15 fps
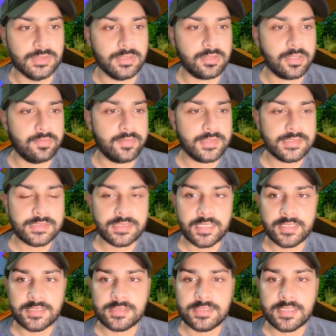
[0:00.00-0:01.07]
Okay, once
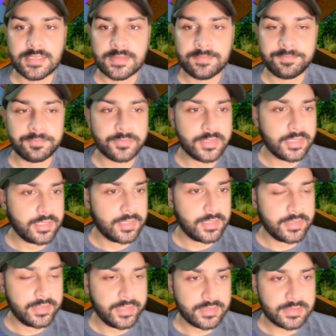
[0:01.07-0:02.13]
that is done, the
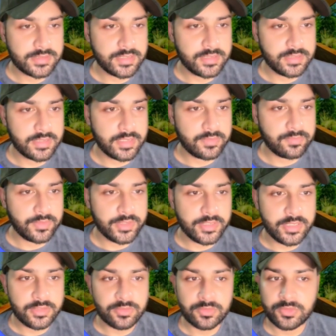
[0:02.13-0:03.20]
next thing that we
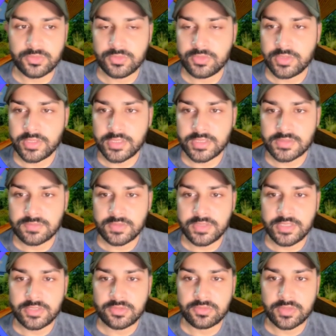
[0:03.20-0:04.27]
need to do is we
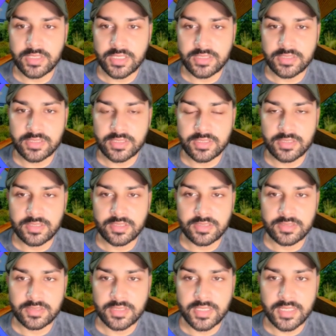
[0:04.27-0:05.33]
need to get the
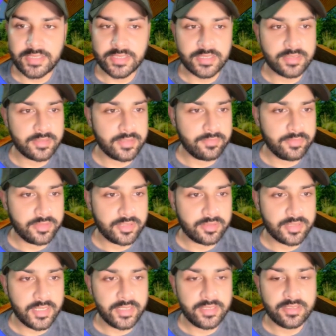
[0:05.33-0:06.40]
title and everything
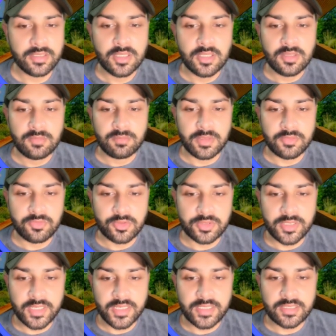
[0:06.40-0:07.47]
right. But for
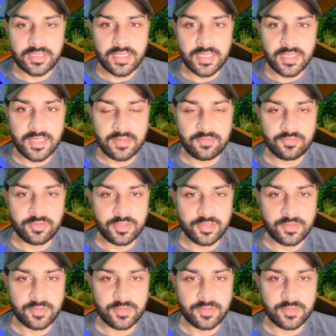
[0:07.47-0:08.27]
that, I have